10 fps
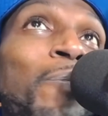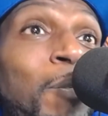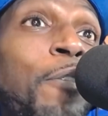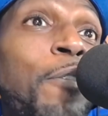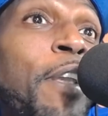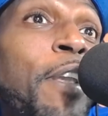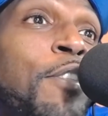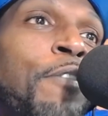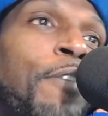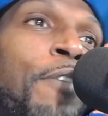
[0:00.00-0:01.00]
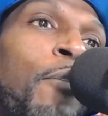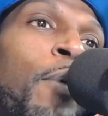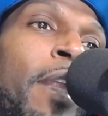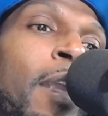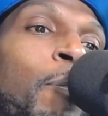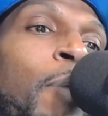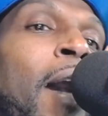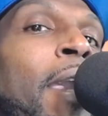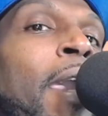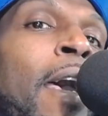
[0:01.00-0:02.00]
Faces of 518
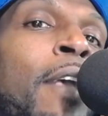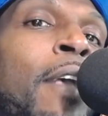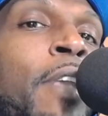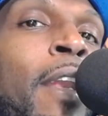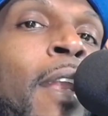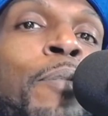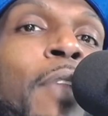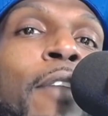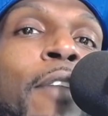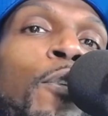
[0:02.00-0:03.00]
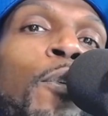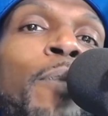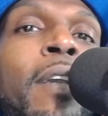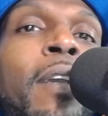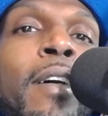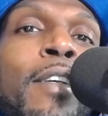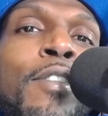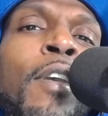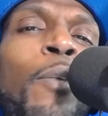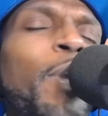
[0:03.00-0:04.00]
podcast, and I'm thankful because
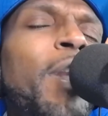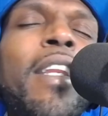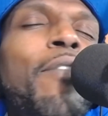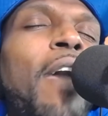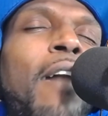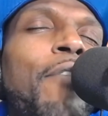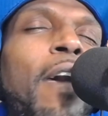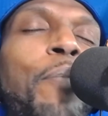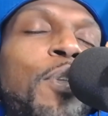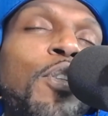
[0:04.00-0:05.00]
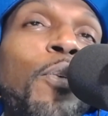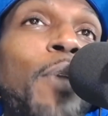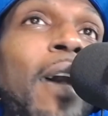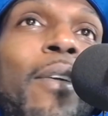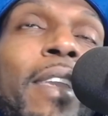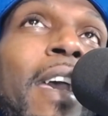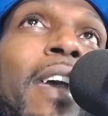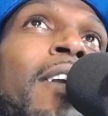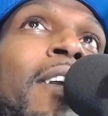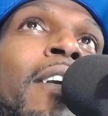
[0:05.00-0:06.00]
we didn't even have an episode out yet.
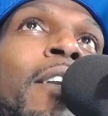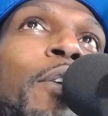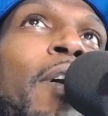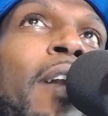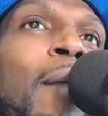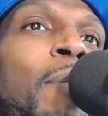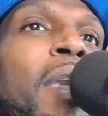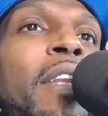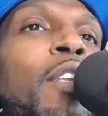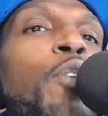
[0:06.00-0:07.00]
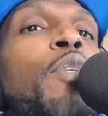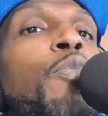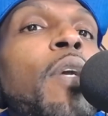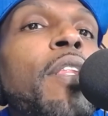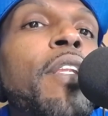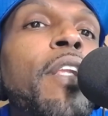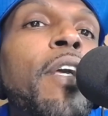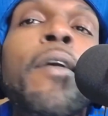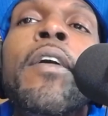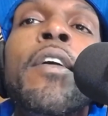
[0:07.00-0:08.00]
You know what I mean? And you was willing
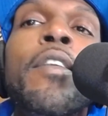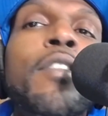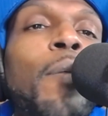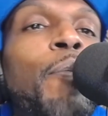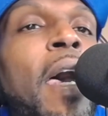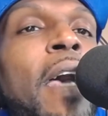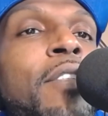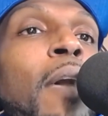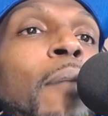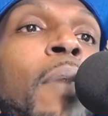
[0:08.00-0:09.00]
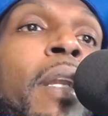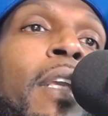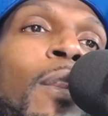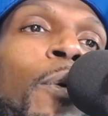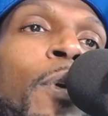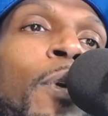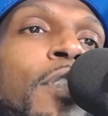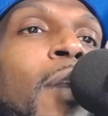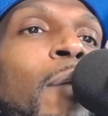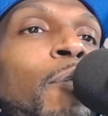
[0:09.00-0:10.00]
to pass that money along to
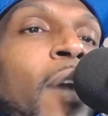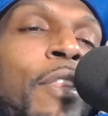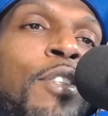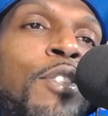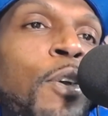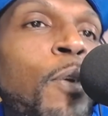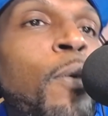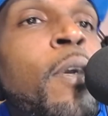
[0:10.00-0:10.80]
your brother, so